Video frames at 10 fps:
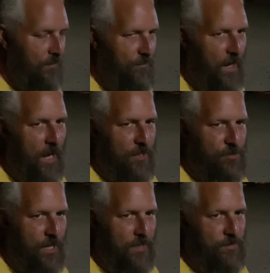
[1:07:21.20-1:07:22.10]
If he had a
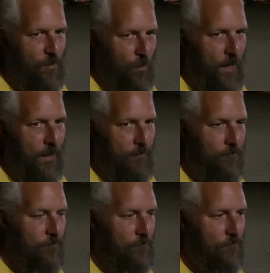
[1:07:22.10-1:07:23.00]
chance to win,
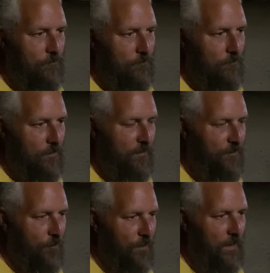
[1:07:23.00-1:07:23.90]

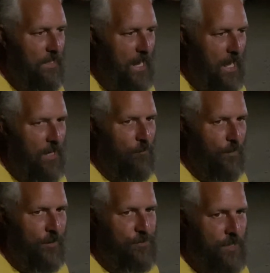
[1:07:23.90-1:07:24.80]
if he really had a
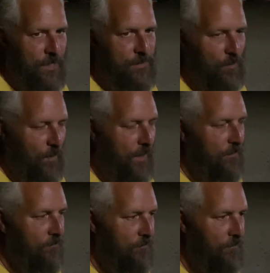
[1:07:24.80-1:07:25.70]
real chance to
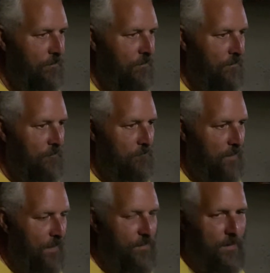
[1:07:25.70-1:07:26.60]
win,
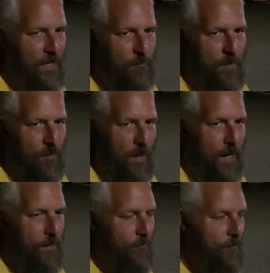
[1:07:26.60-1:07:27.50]
I think that'd be
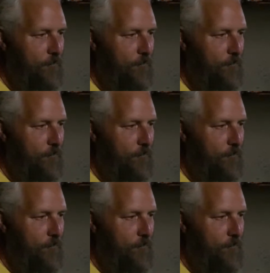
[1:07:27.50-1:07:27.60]
great.